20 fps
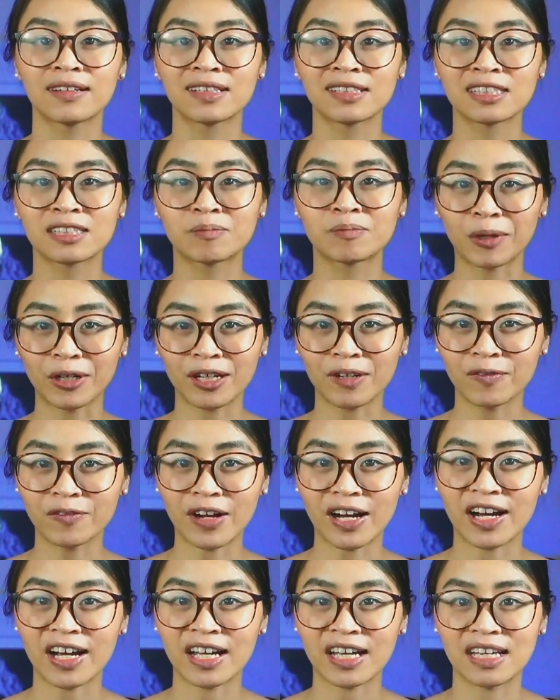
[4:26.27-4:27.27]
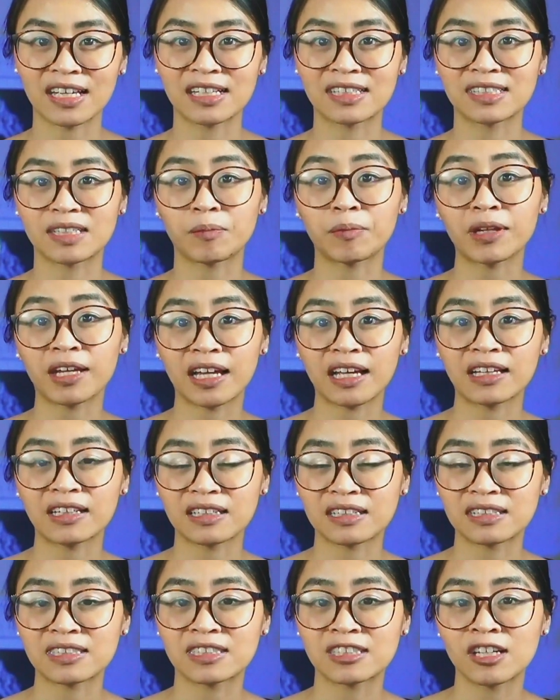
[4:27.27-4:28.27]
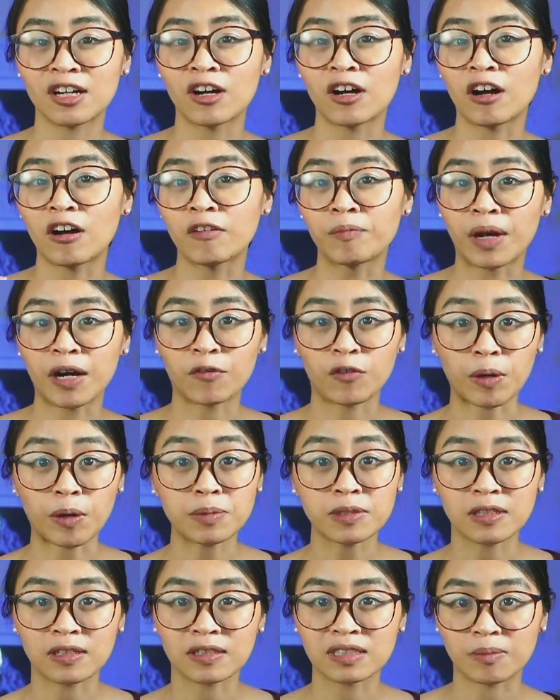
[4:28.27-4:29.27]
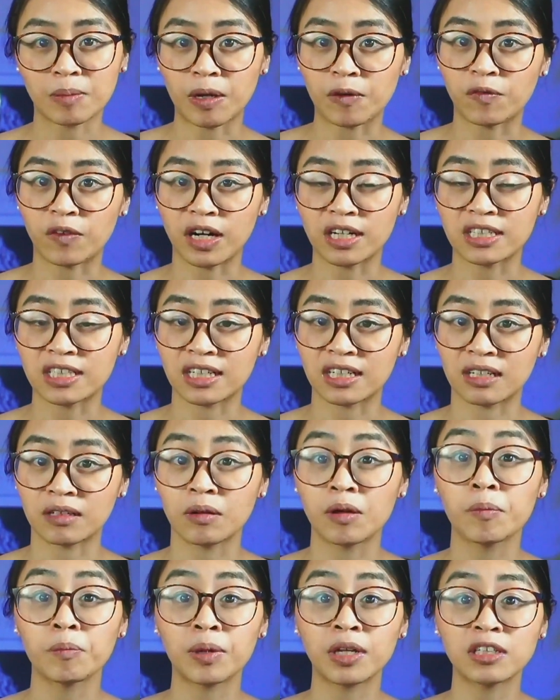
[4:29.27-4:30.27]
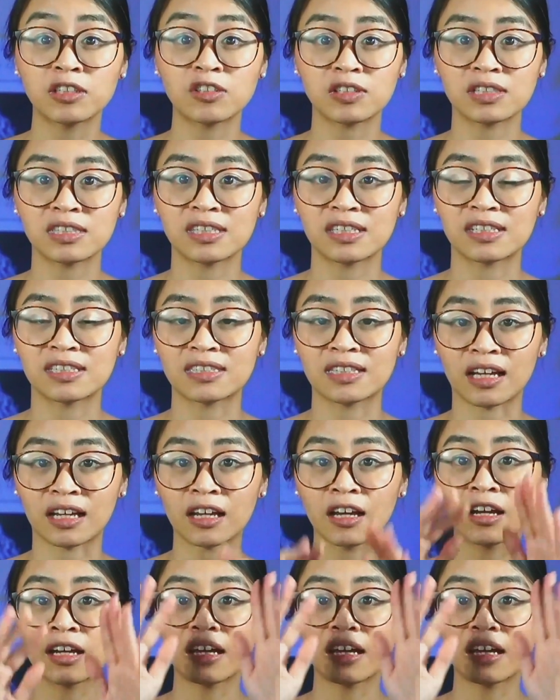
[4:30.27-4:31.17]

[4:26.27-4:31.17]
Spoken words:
Spotify is a playlist of my rap songs about fried chicken, Pinterest is like,